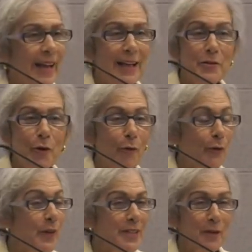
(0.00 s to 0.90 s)

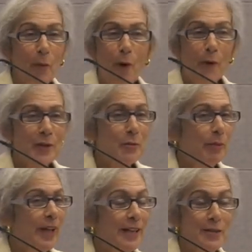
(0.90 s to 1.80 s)
Andover is the wokest
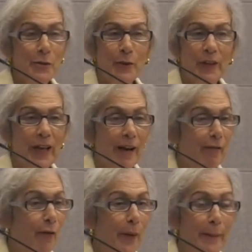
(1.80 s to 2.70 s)
place you could
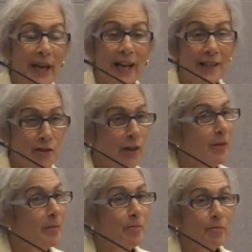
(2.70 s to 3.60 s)
ever
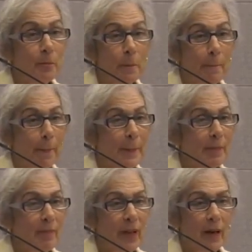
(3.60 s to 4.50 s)
imagine.
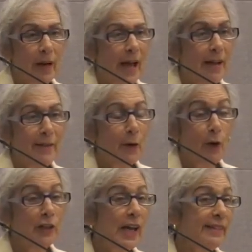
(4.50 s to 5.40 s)
And they're
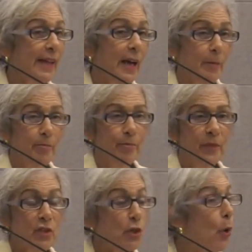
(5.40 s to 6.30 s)
all like that.
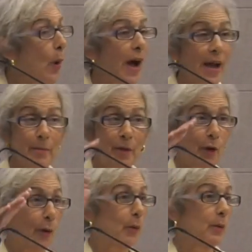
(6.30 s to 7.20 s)
So
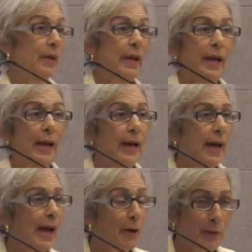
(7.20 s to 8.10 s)

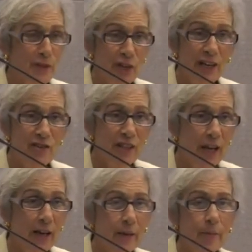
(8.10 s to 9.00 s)
how do we change
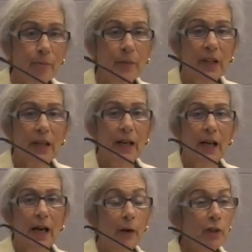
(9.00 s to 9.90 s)
that?
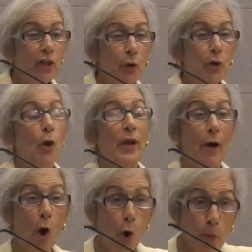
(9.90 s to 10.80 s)
I really don't know.
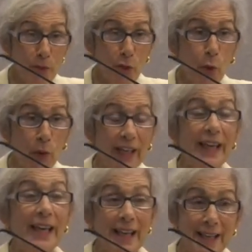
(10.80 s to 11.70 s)
Now,
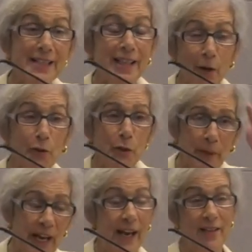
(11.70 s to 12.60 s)
homeschooling is the
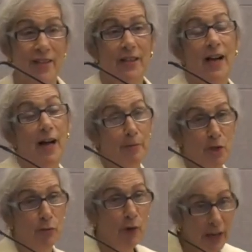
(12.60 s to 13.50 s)
ultimate exit
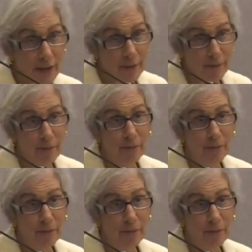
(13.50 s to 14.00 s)
option, right?